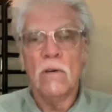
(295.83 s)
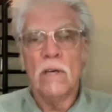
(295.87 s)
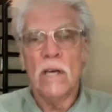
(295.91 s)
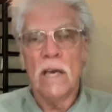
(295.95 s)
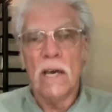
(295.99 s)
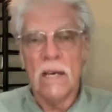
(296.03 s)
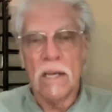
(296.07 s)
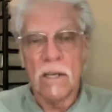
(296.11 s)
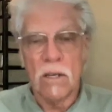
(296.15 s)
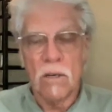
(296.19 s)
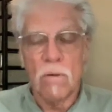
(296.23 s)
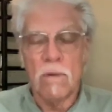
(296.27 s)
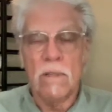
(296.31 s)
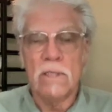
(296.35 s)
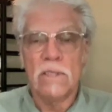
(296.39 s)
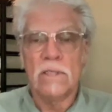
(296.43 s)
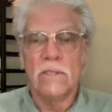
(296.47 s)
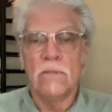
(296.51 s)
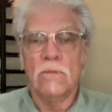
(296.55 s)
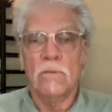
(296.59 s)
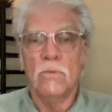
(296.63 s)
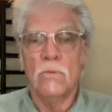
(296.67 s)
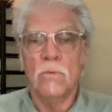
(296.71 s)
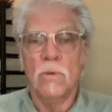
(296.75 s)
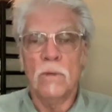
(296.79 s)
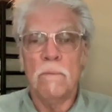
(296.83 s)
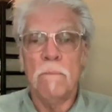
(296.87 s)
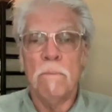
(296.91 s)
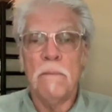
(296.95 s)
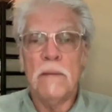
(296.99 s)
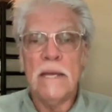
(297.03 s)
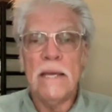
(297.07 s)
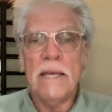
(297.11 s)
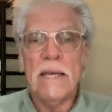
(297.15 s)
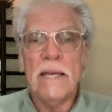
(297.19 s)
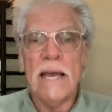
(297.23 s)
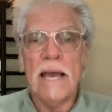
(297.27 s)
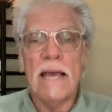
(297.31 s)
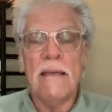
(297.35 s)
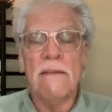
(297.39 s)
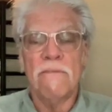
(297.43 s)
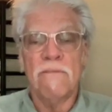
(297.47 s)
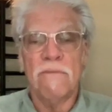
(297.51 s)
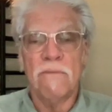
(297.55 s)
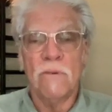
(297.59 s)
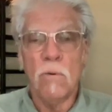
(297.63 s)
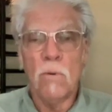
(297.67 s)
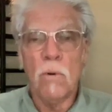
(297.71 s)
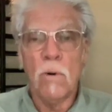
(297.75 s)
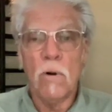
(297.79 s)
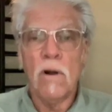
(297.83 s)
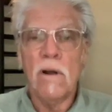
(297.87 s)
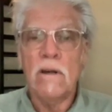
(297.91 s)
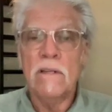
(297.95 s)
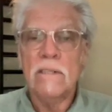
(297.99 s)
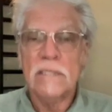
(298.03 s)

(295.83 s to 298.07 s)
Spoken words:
cut crystal would be a 4,